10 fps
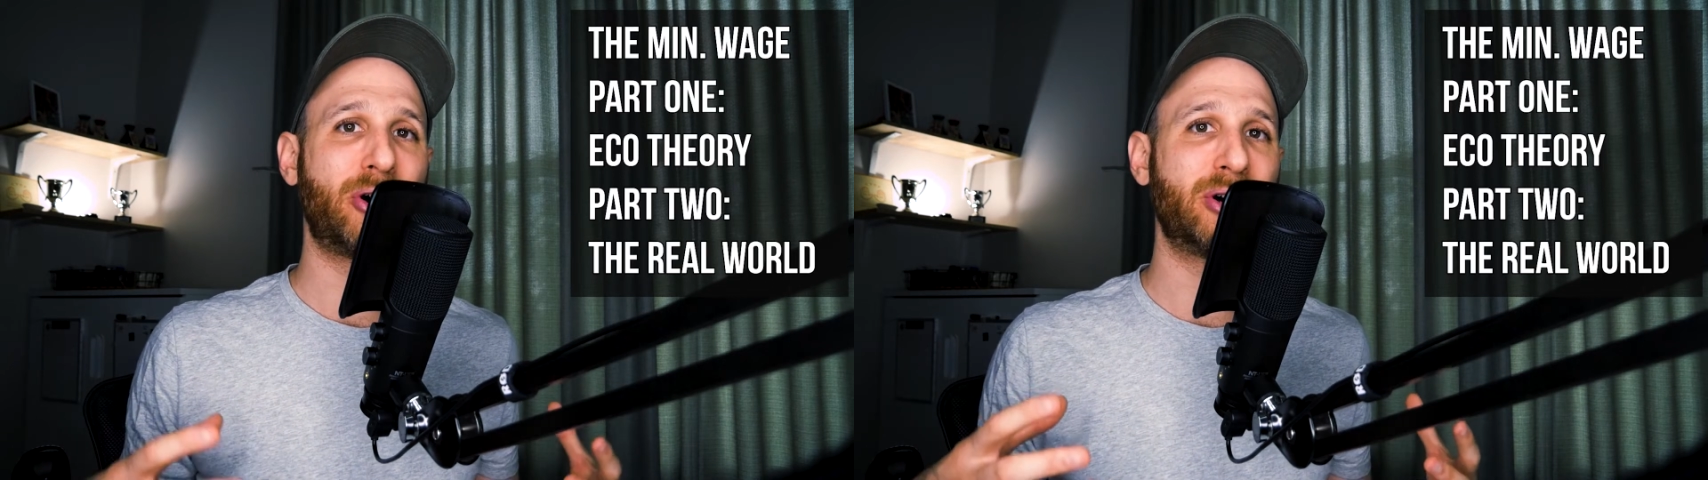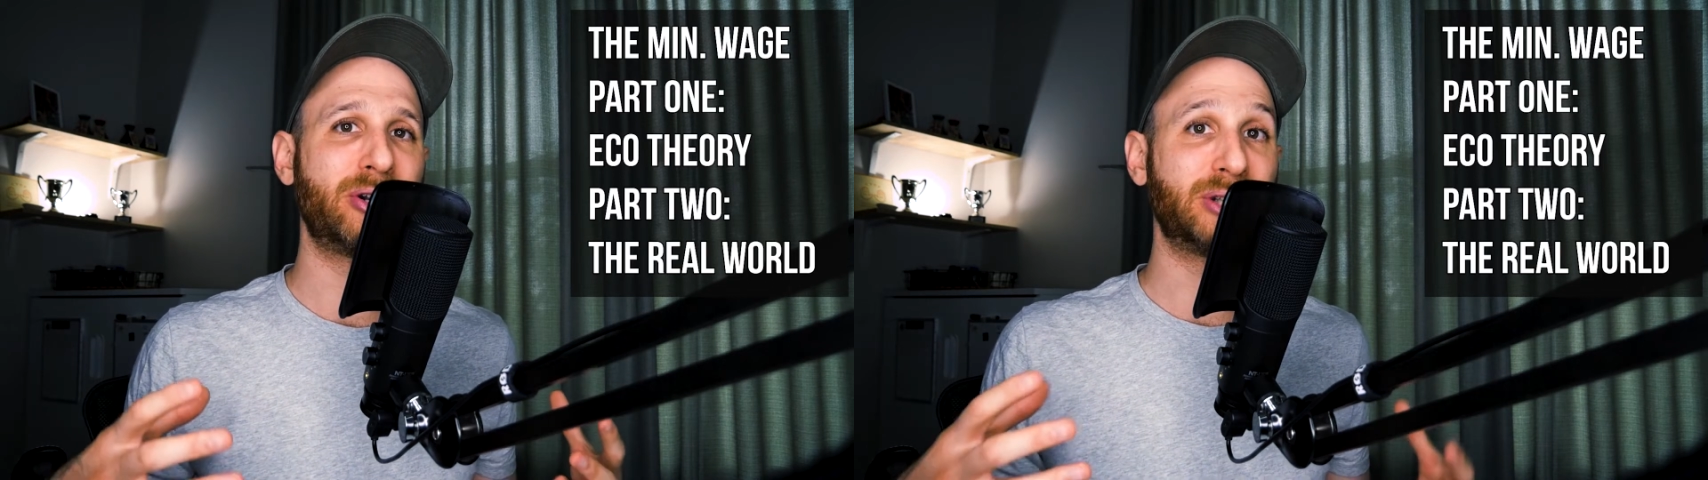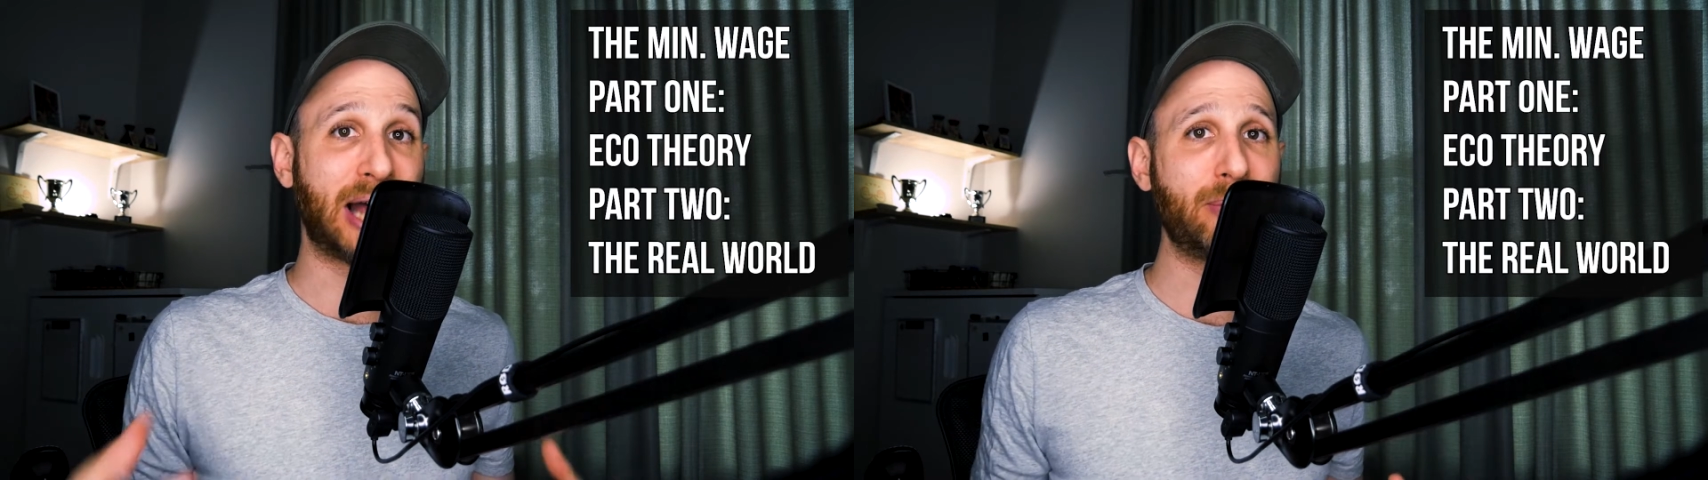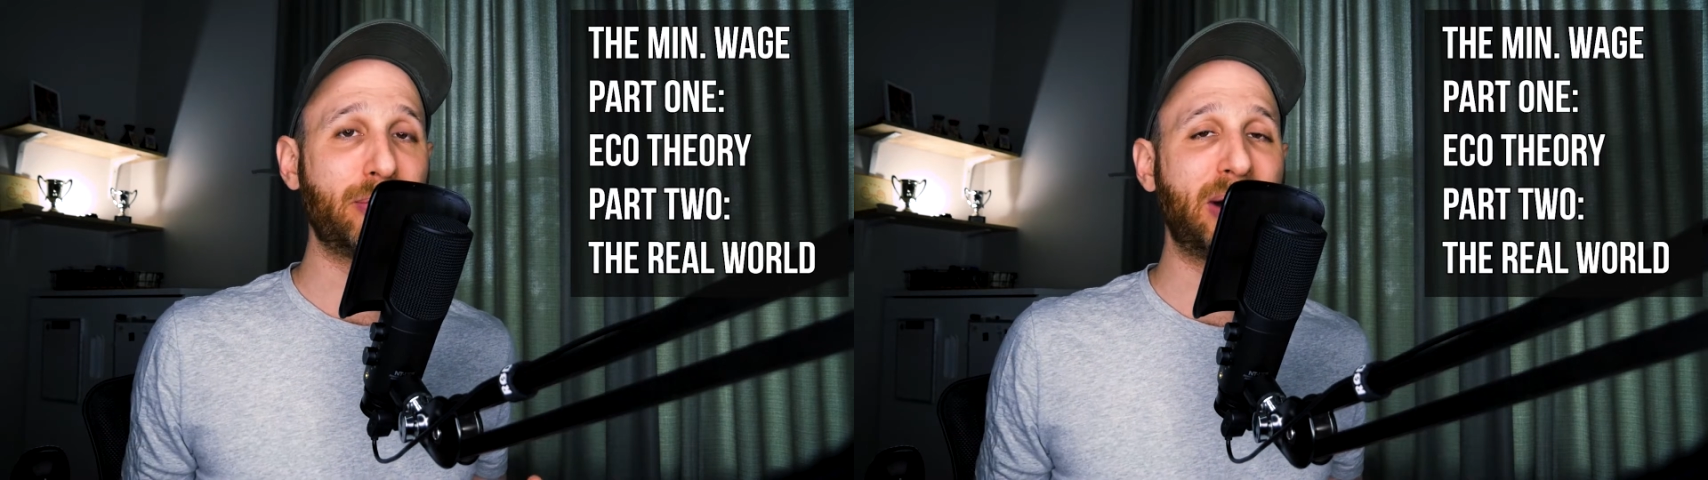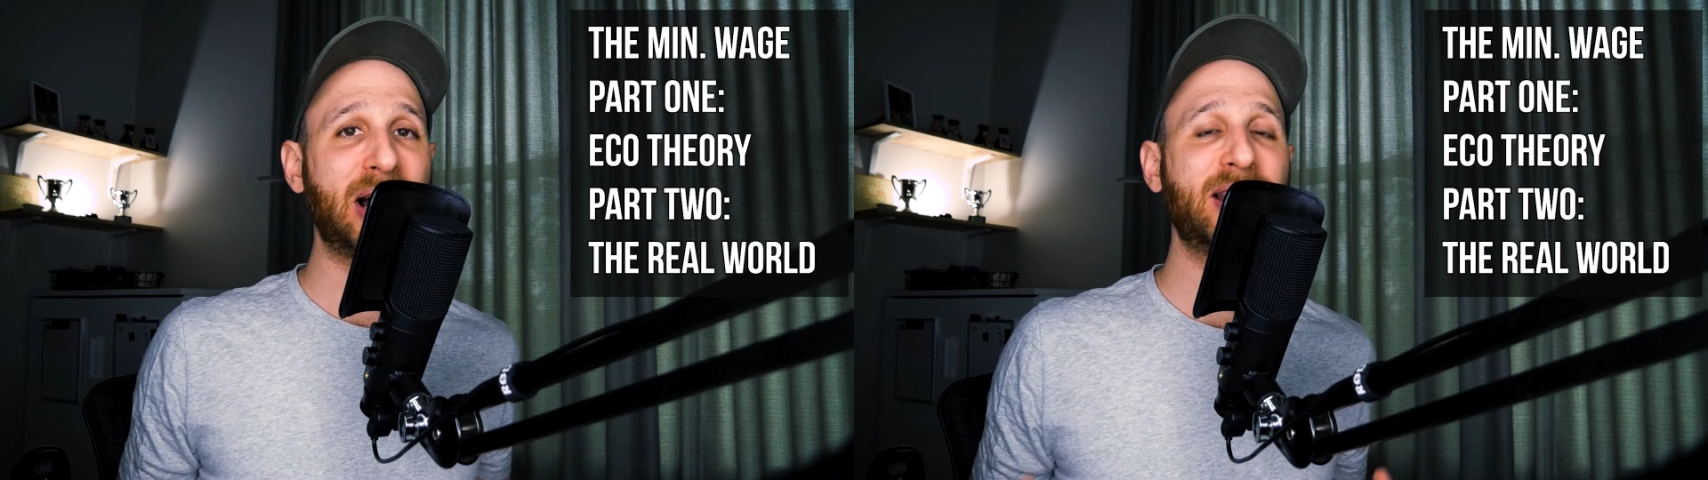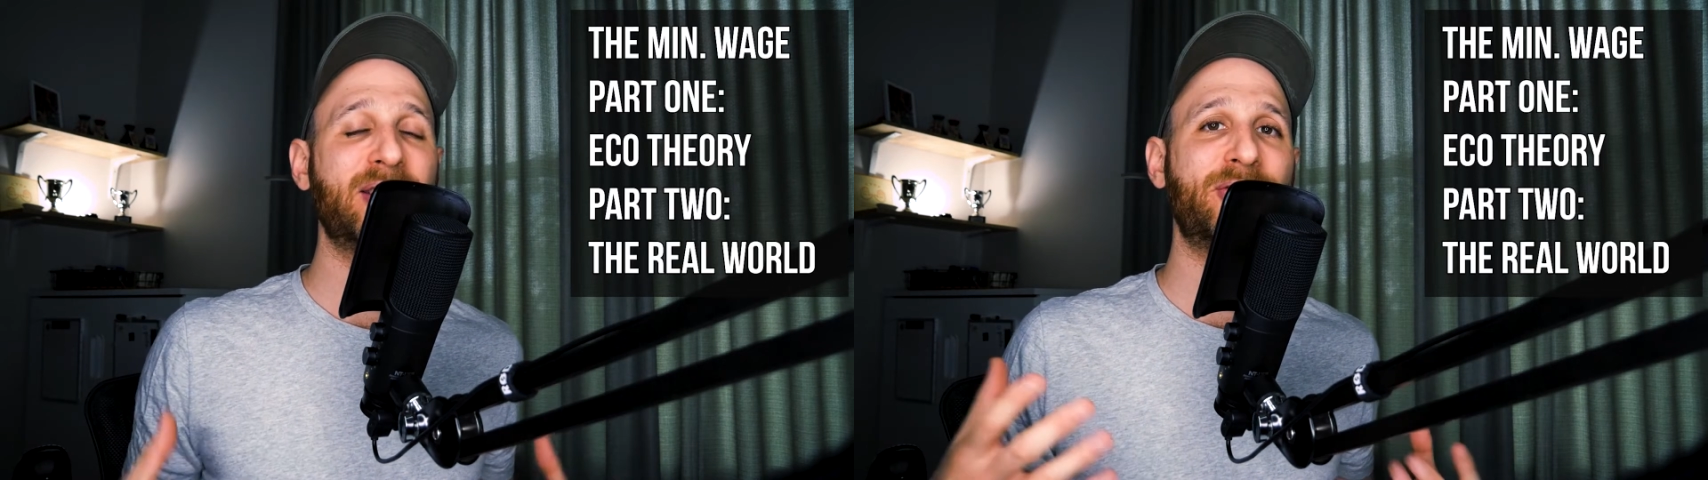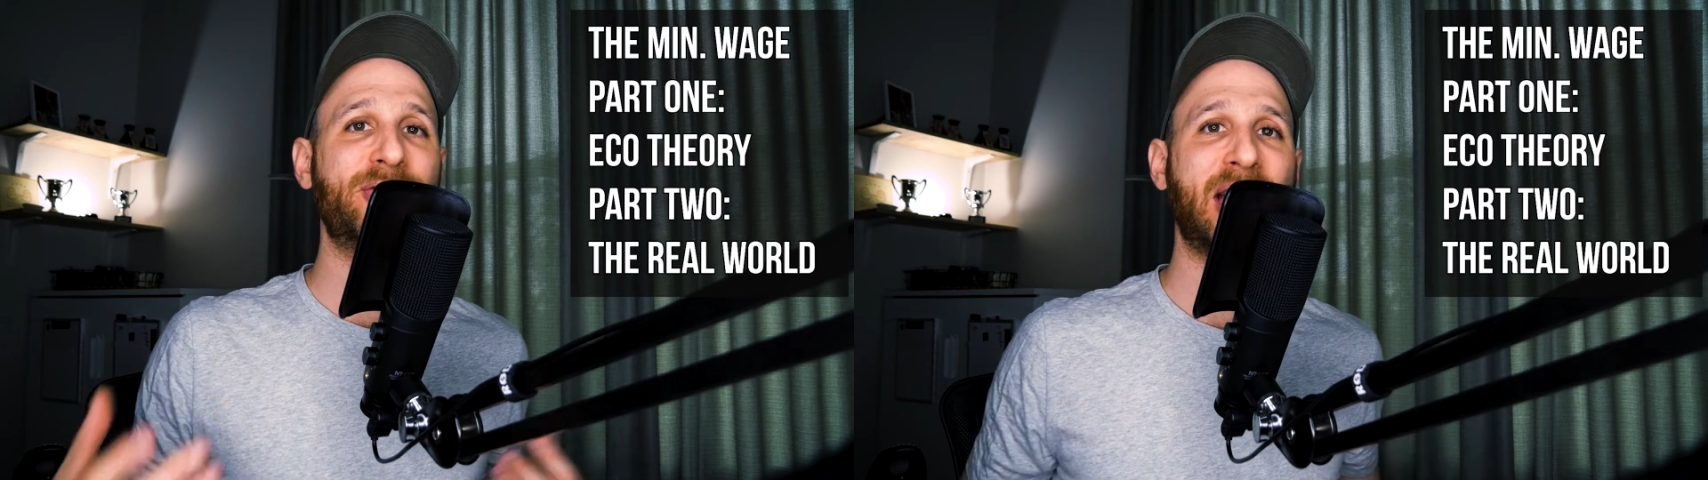on labour markets